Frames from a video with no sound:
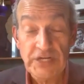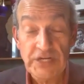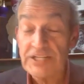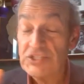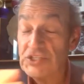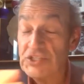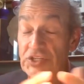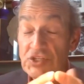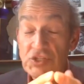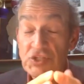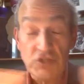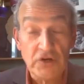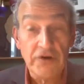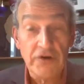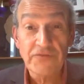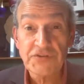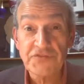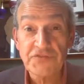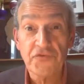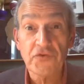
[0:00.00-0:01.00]
And she
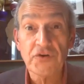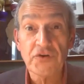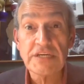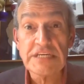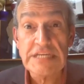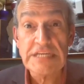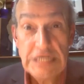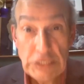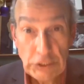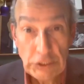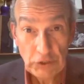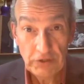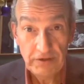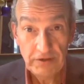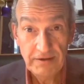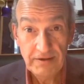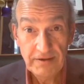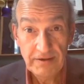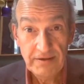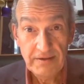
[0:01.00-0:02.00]
serves for a year,
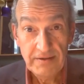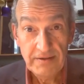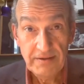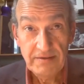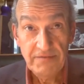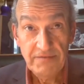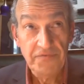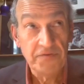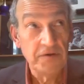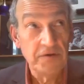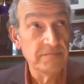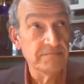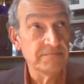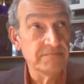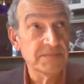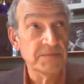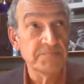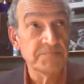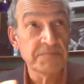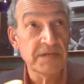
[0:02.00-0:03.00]
from
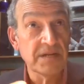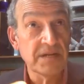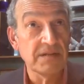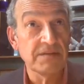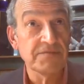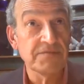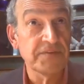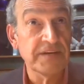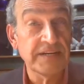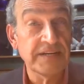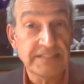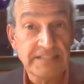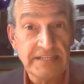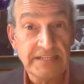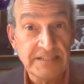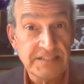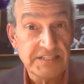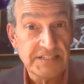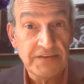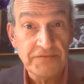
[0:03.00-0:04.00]
the middle of
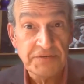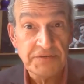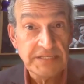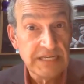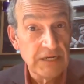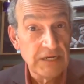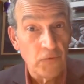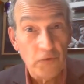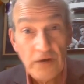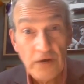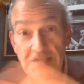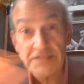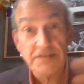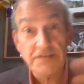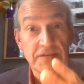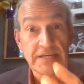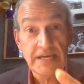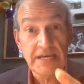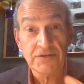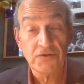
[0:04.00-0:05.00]
1917 right to
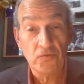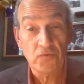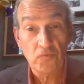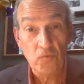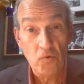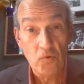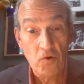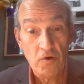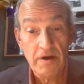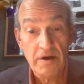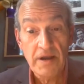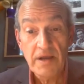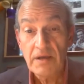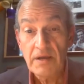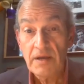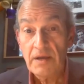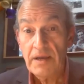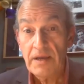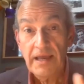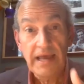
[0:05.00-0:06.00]
the end of the war,
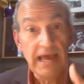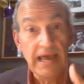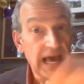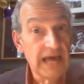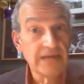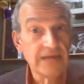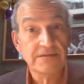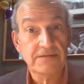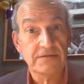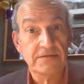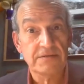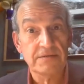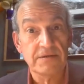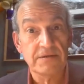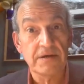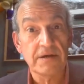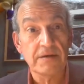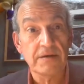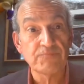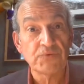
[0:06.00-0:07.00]
at
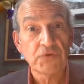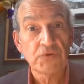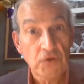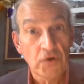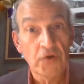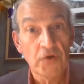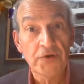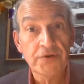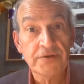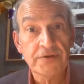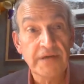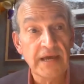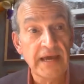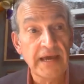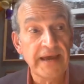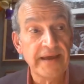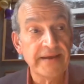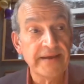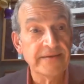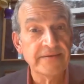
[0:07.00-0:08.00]
Boulogne
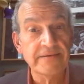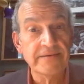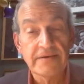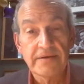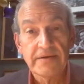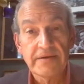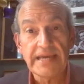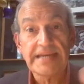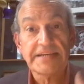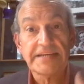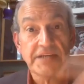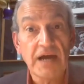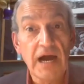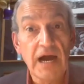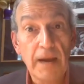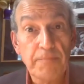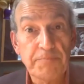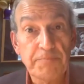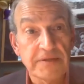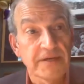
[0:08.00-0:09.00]
and
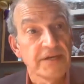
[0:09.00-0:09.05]
Étaples,